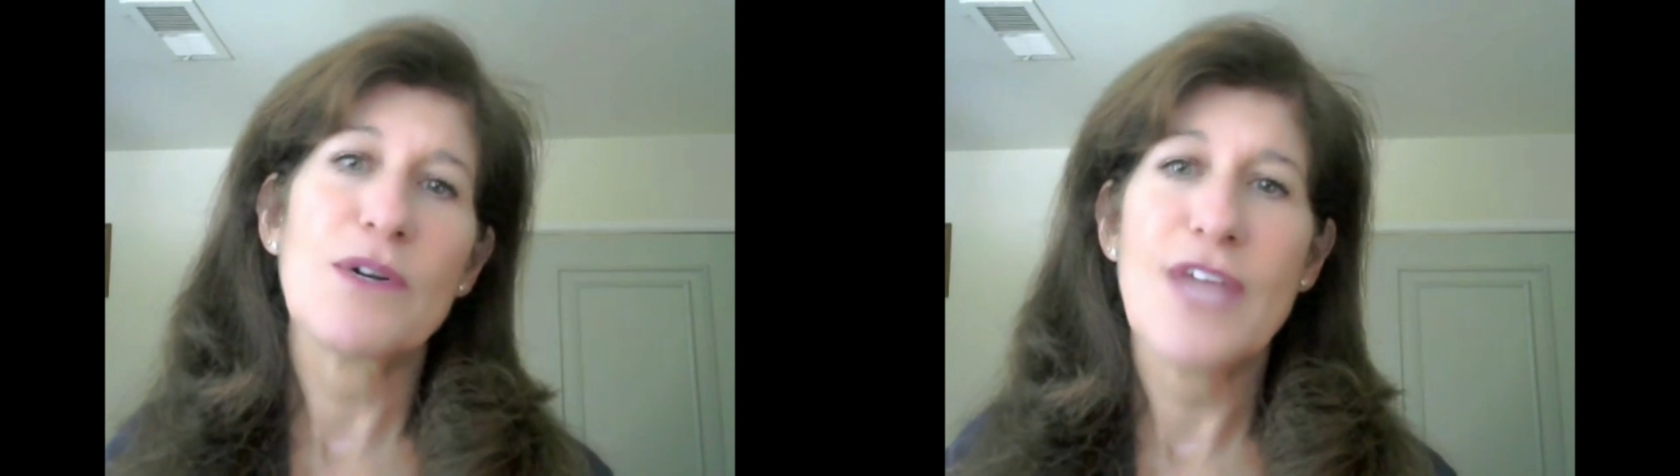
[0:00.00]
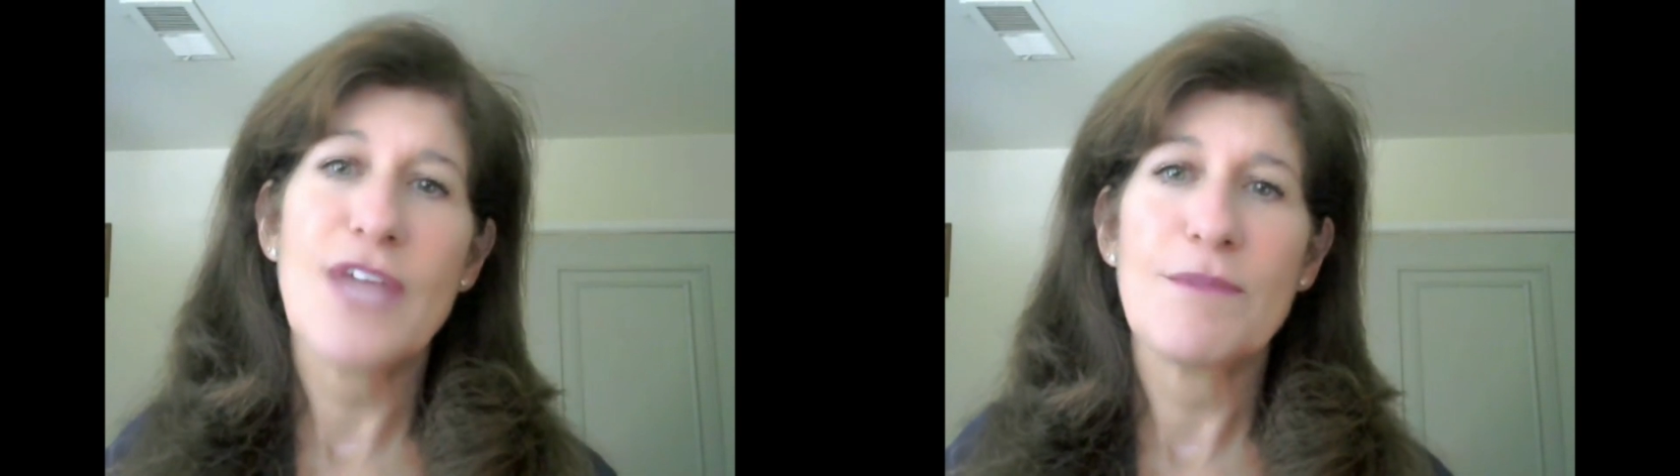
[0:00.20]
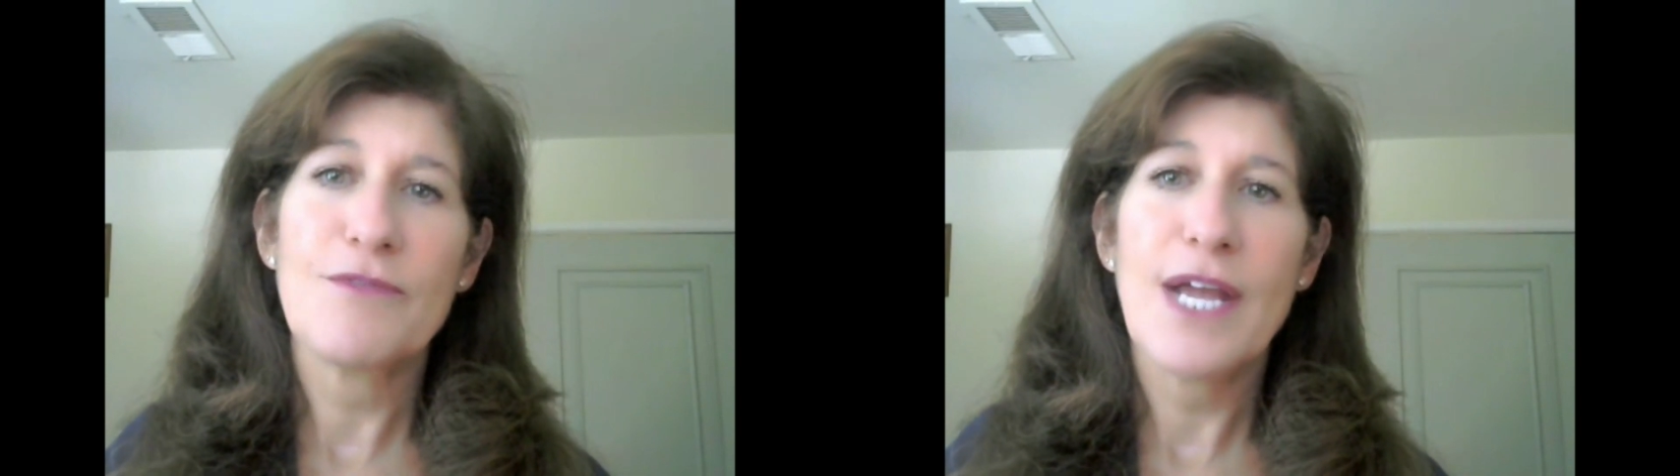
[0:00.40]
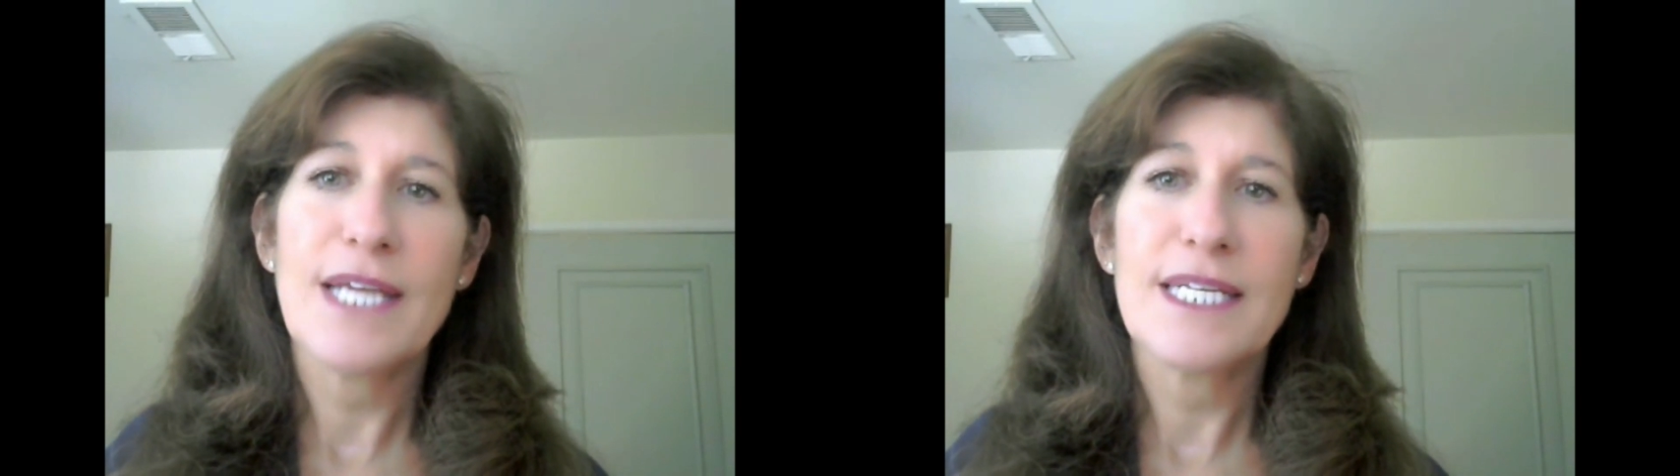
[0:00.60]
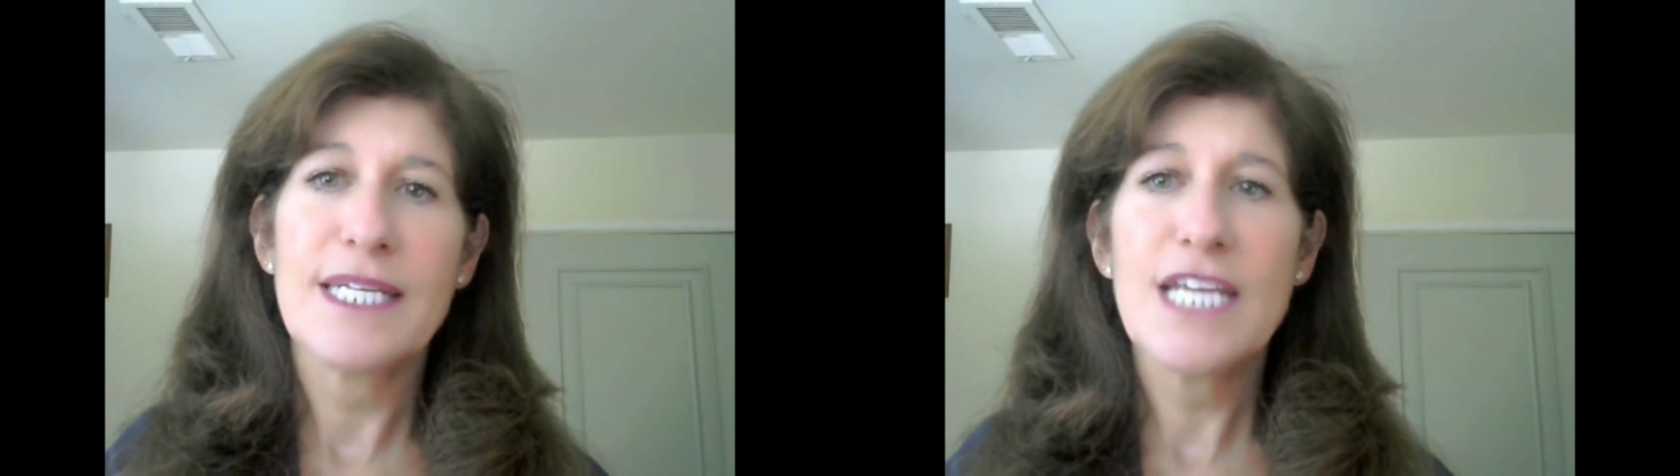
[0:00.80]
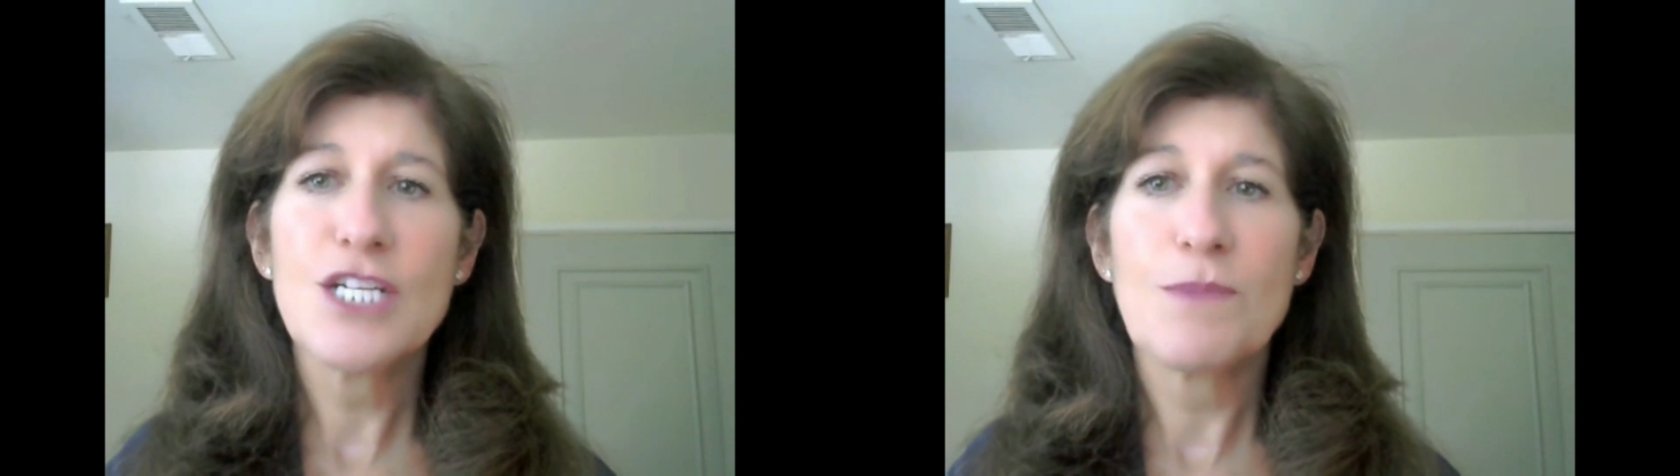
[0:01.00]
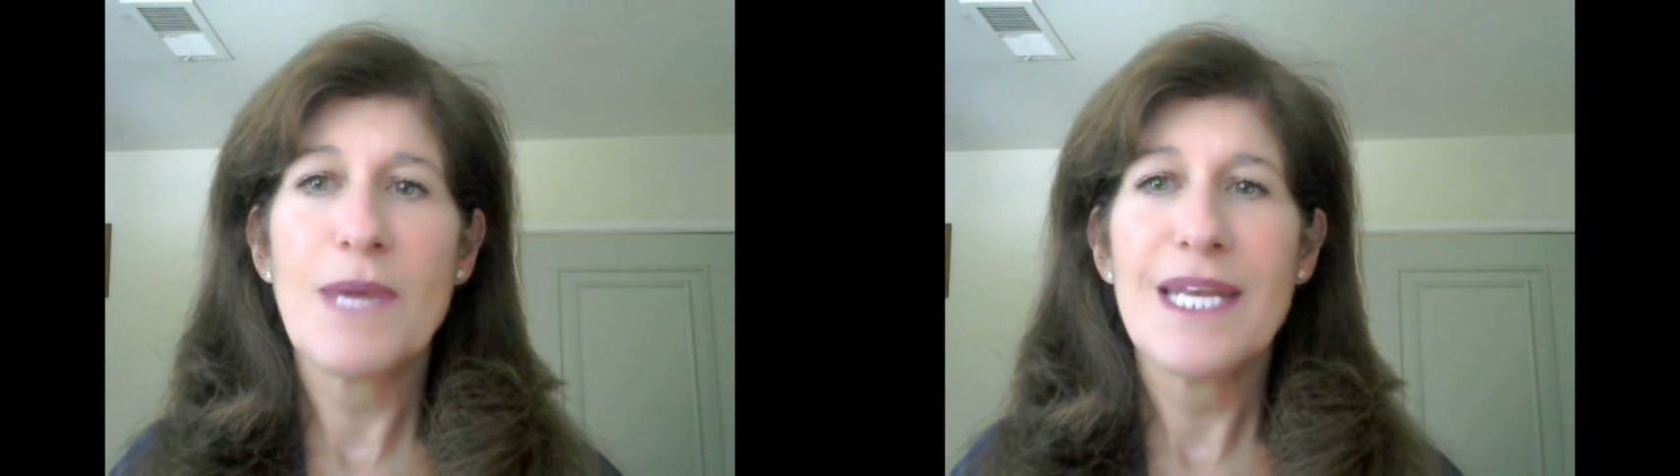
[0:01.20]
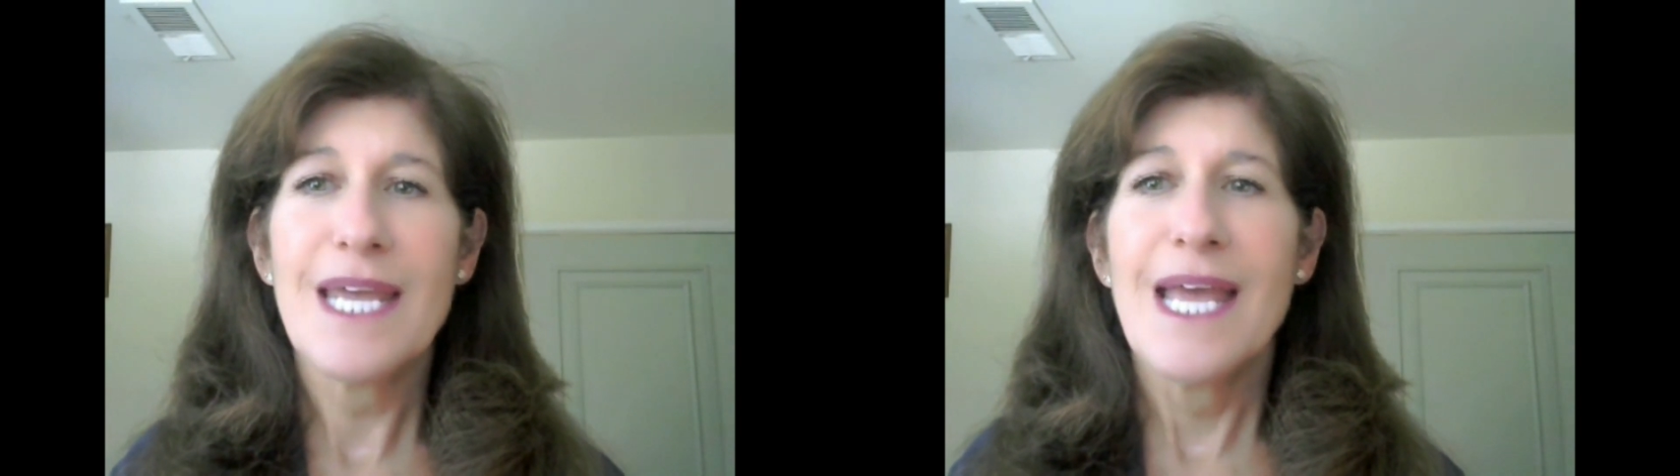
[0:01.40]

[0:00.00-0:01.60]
of gamifying engagement.